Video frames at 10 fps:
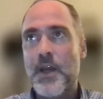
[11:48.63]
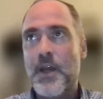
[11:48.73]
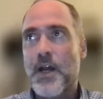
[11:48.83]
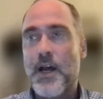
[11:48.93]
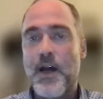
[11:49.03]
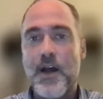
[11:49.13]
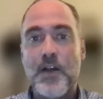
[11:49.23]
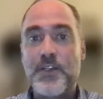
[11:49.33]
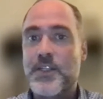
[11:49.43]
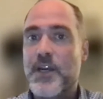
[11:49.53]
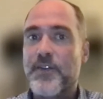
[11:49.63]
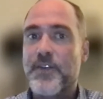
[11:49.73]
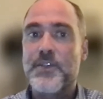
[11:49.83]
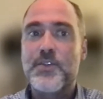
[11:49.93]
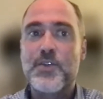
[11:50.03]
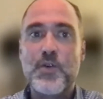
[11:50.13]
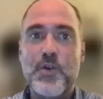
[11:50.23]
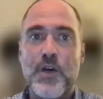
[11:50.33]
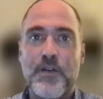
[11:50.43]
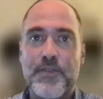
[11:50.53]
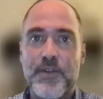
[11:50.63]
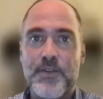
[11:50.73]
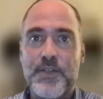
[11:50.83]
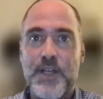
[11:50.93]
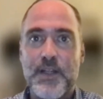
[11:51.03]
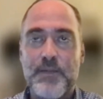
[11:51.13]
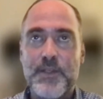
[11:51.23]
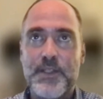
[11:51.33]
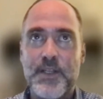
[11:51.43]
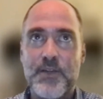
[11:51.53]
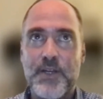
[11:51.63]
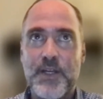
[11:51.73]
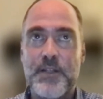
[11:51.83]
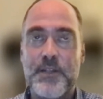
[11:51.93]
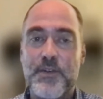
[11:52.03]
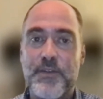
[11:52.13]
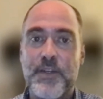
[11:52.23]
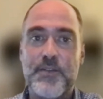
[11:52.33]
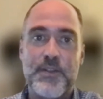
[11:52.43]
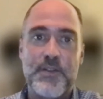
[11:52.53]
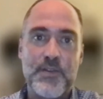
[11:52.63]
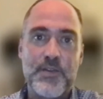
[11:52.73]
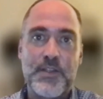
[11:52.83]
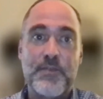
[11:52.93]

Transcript: I'll just cover two of those elements that Craig sort of introduced.